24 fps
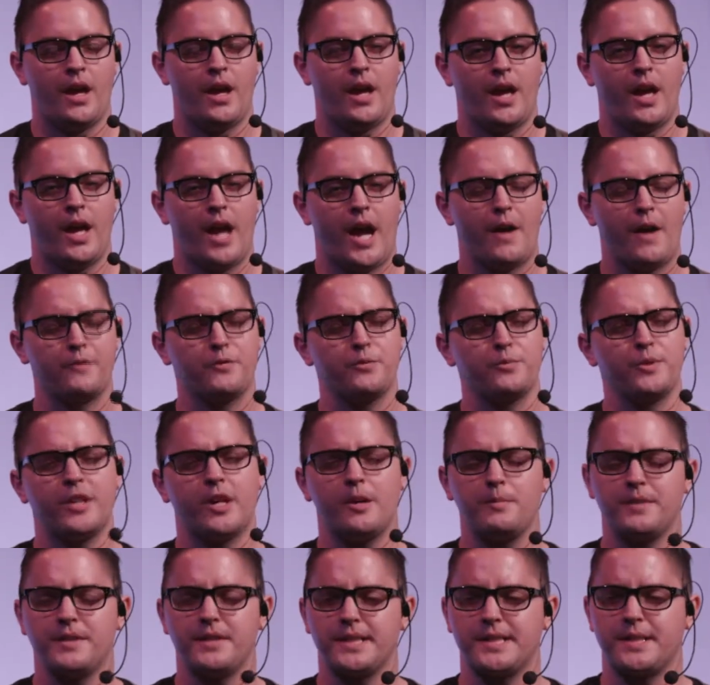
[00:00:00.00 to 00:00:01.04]
After
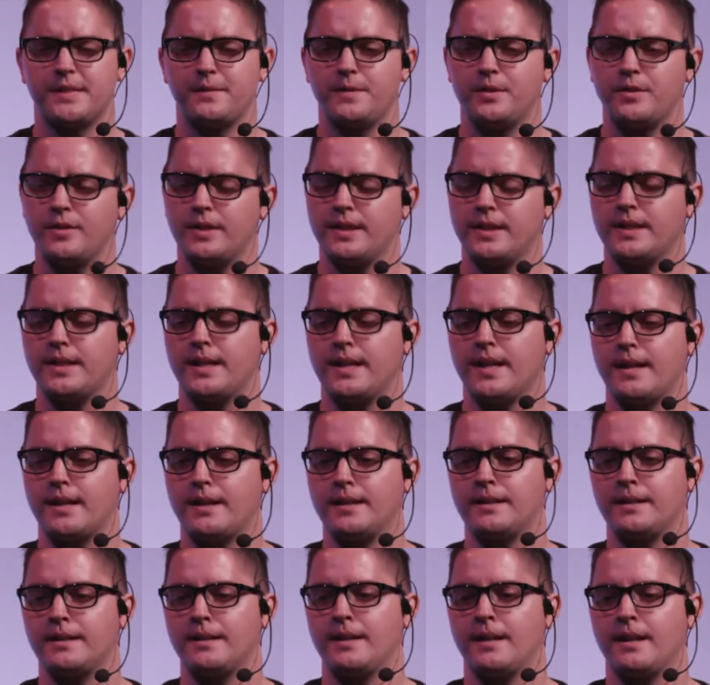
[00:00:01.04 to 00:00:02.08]
becoming a civilian again,
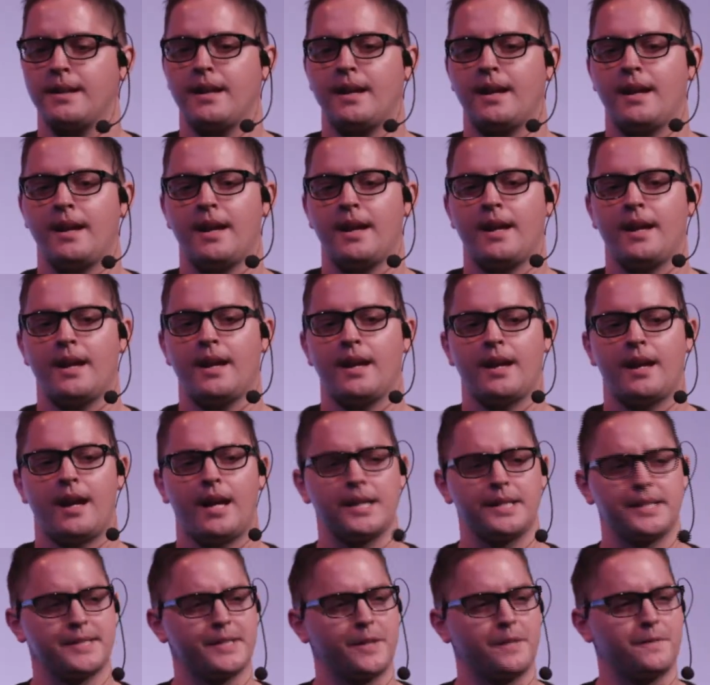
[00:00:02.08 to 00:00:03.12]
I
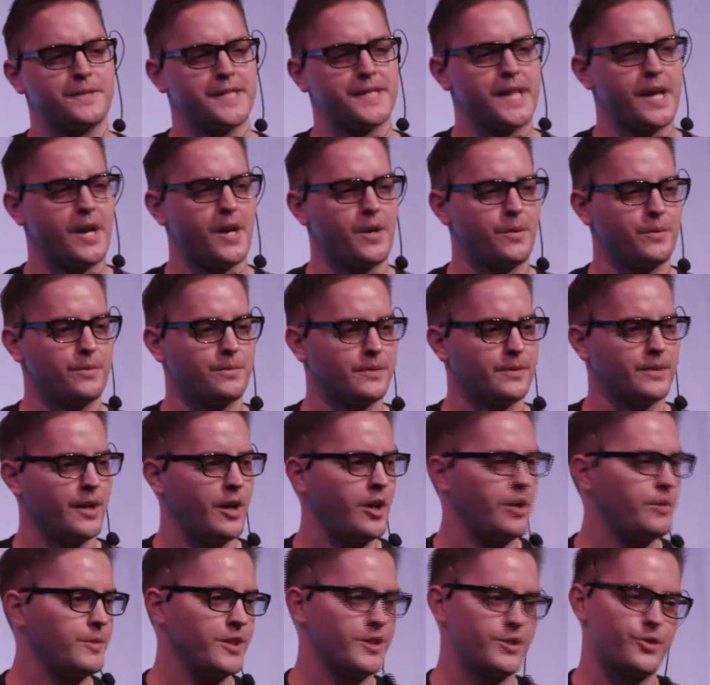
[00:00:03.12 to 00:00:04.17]
stuck down all
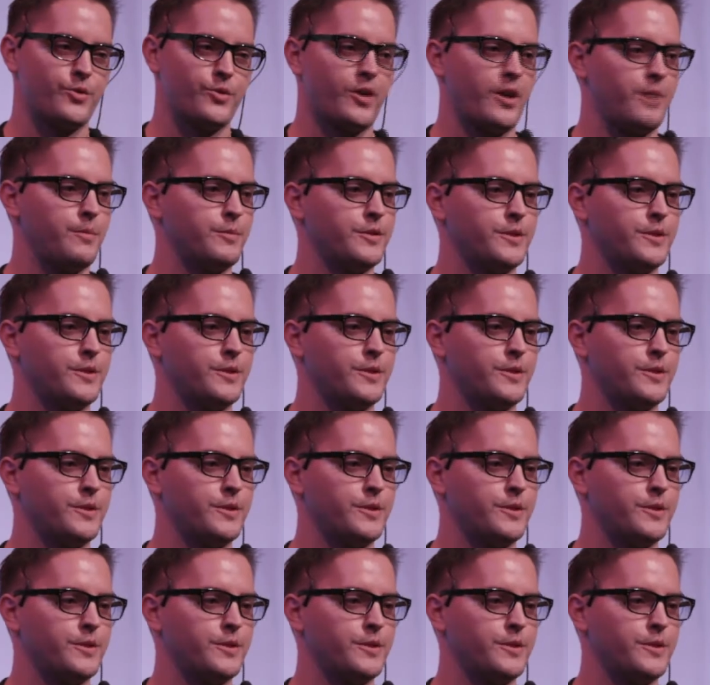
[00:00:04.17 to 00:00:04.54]
my trauma.